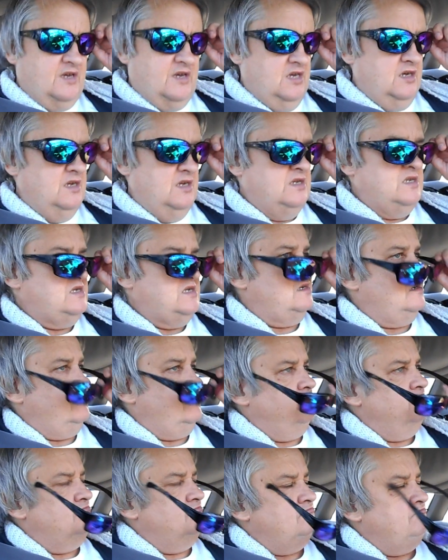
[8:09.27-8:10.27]

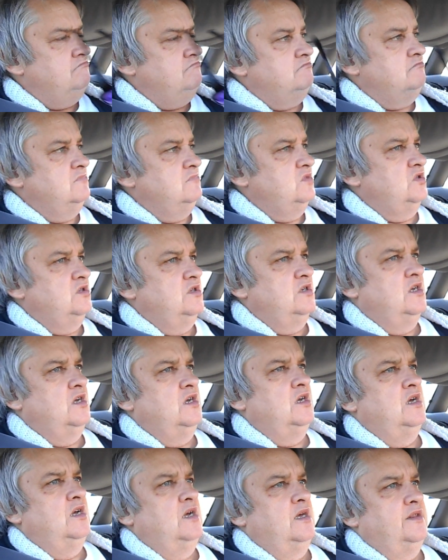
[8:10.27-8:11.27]
kids,
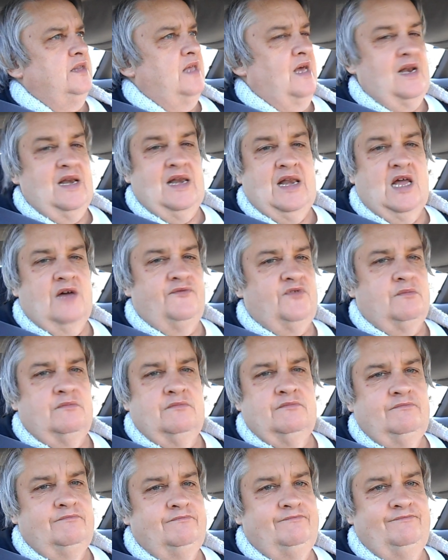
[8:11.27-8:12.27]
they love them.